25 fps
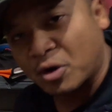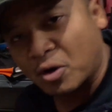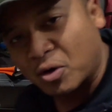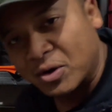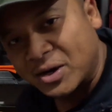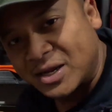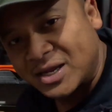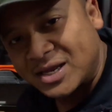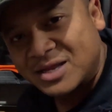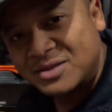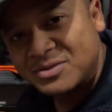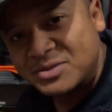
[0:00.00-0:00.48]

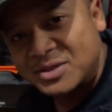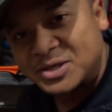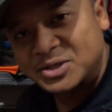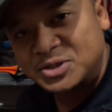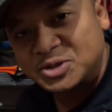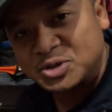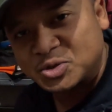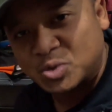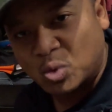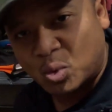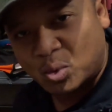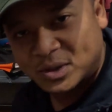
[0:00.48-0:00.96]
are in
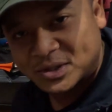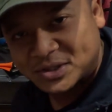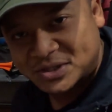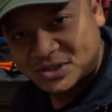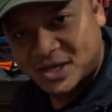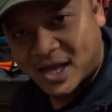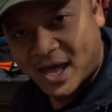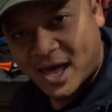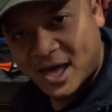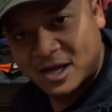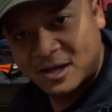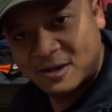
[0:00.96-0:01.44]
this storage
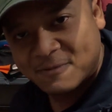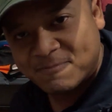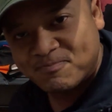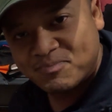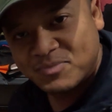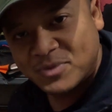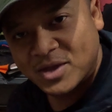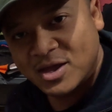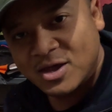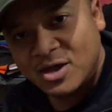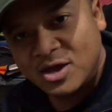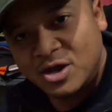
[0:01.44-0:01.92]
sack.
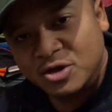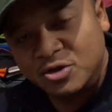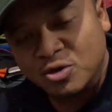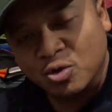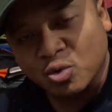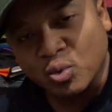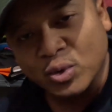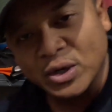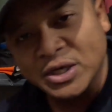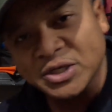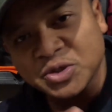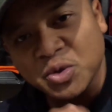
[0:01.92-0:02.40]

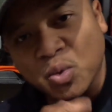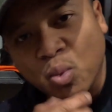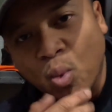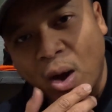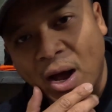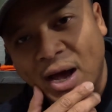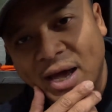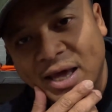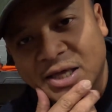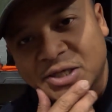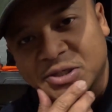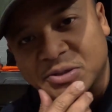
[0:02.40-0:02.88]
The reason
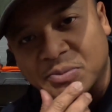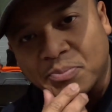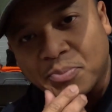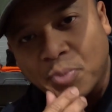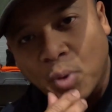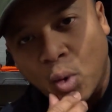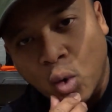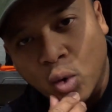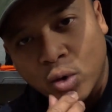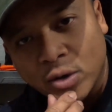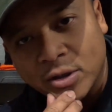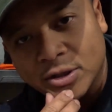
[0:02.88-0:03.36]
why it's
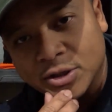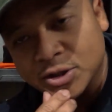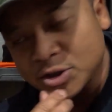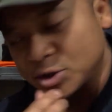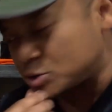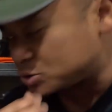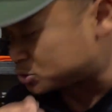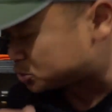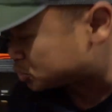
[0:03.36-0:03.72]
important to